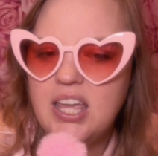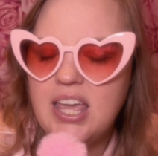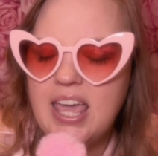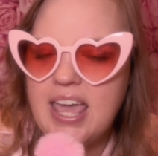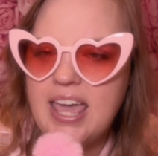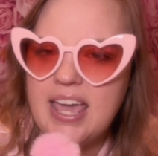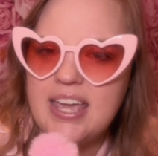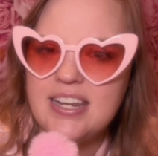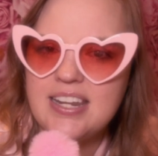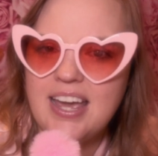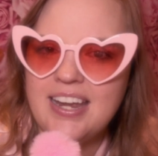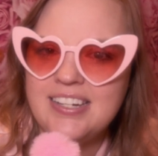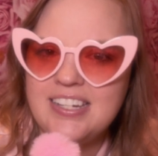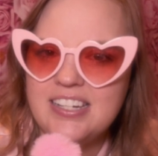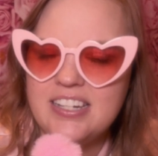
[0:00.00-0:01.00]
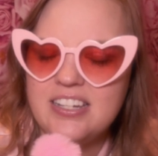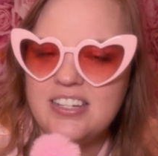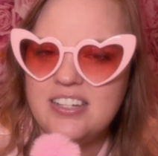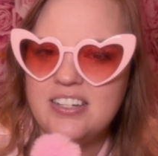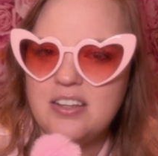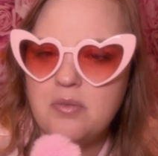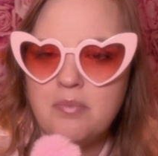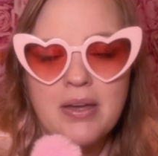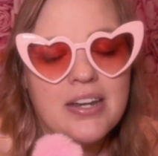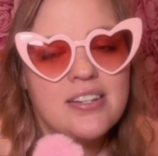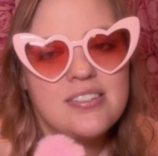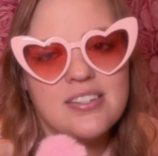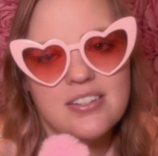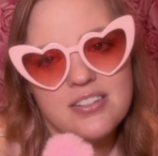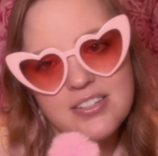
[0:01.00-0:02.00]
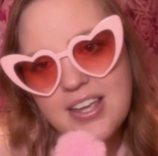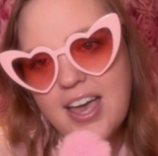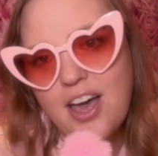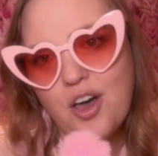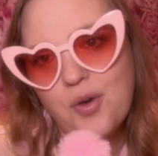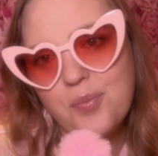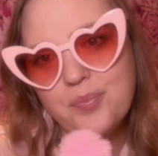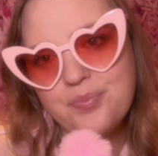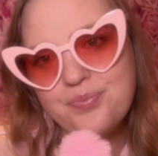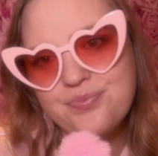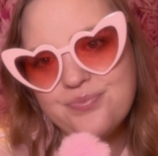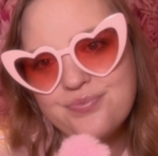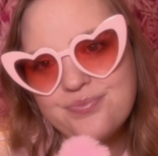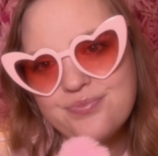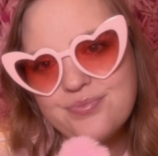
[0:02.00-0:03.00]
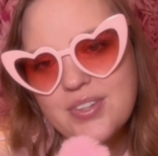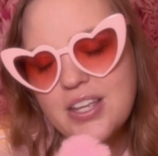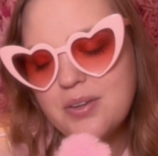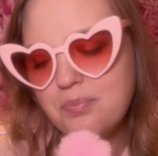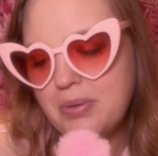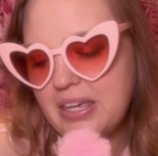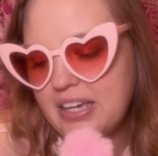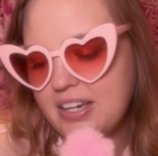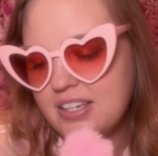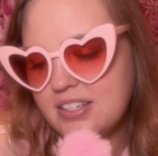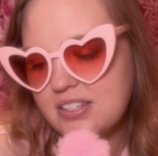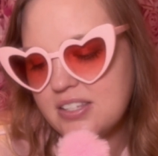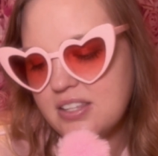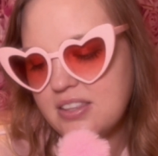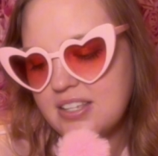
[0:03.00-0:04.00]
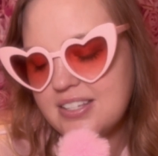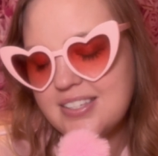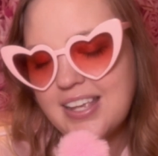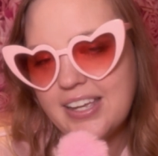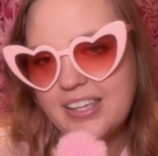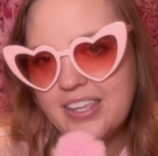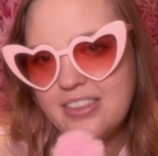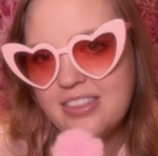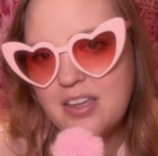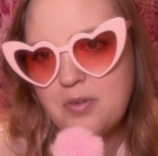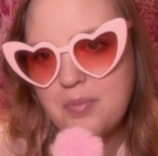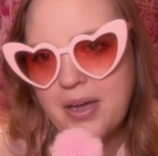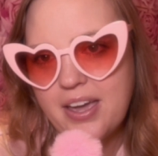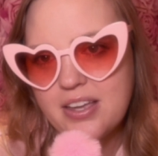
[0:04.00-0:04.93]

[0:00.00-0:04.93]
And I needed medicine to help because the second that my